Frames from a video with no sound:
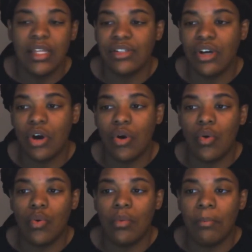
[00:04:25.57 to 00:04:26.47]

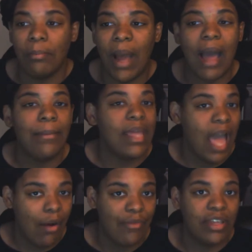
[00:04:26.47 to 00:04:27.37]
So Bobby,
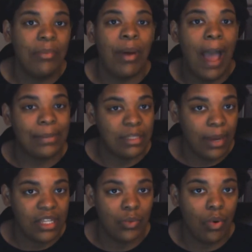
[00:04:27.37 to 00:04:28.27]
however, he pops up
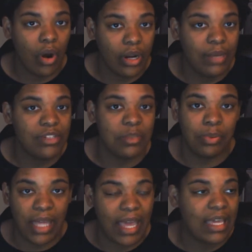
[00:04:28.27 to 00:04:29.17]
out the water. He's just
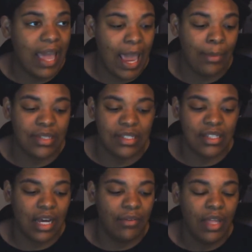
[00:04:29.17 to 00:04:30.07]
playing games and
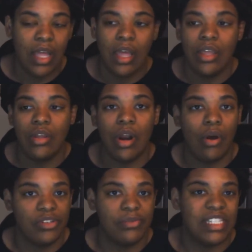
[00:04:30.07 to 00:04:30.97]
stuff, you
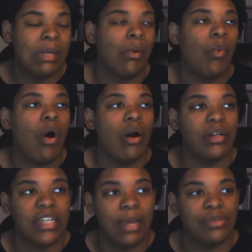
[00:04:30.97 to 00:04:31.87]
know, some Summer
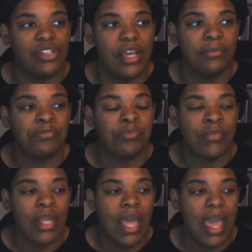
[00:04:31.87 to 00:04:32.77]
Walker type shit.
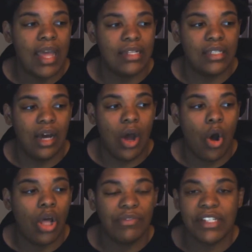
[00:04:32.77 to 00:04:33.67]
And
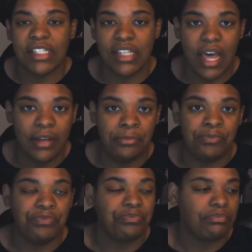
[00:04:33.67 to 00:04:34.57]
all of a sudden,